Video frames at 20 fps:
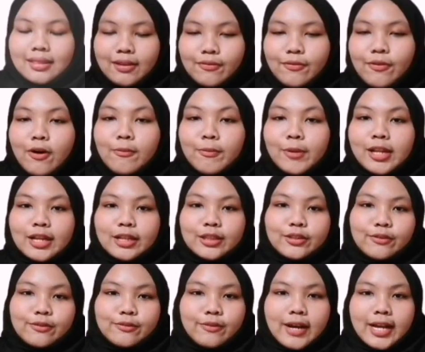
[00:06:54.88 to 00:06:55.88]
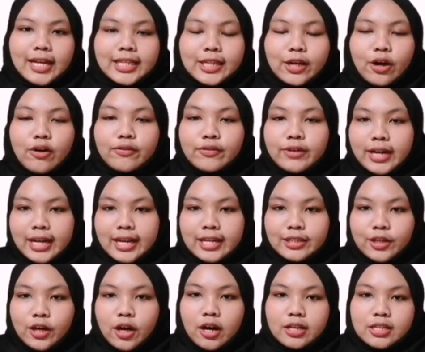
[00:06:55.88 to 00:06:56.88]
The formula to find the
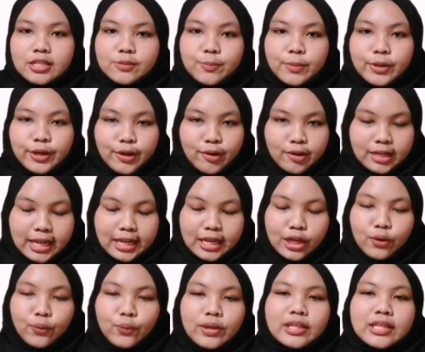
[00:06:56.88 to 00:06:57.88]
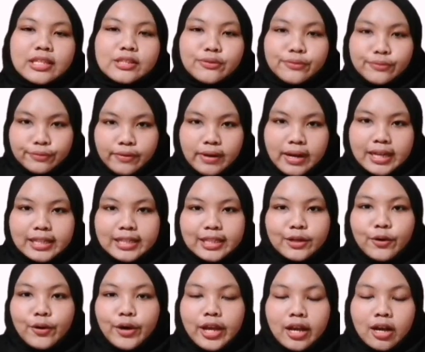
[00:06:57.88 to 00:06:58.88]
overhead cost per unit, we need to find
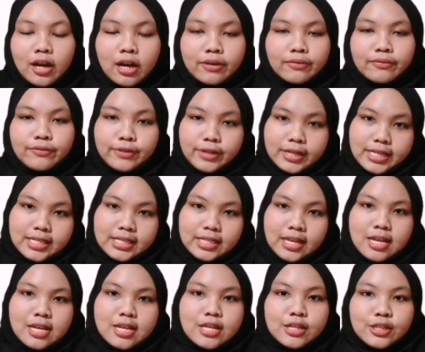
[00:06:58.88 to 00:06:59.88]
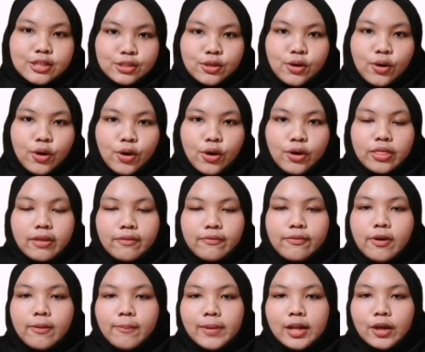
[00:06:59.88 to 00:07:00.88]
the OAR first. So the
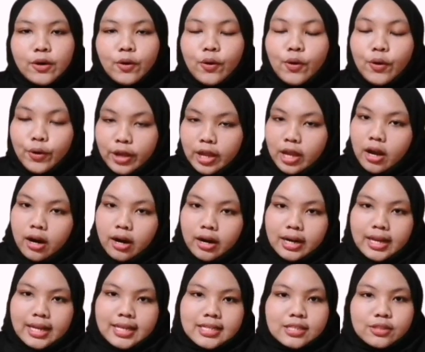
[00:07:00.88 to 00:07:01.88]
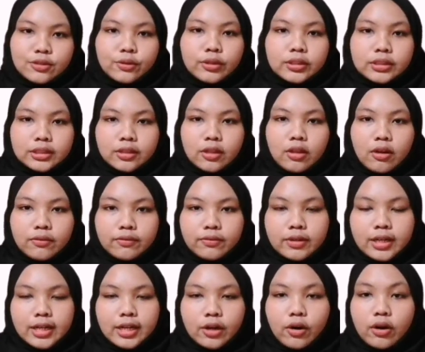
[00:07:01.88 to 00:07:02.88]
formula OAR is total
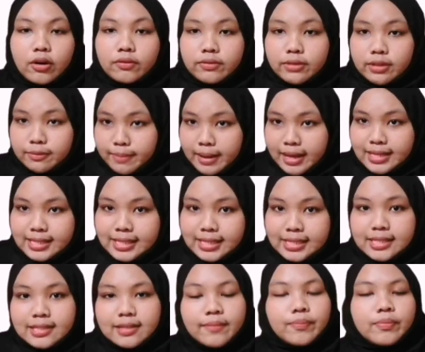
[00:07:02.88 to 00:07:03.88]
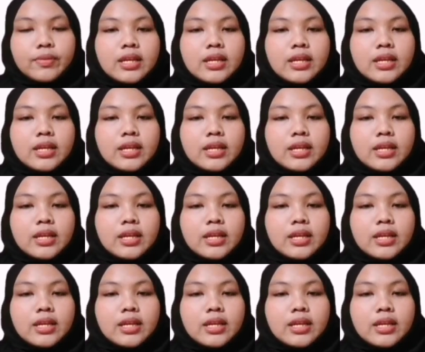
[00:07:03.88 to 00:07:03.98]
overhead over basis.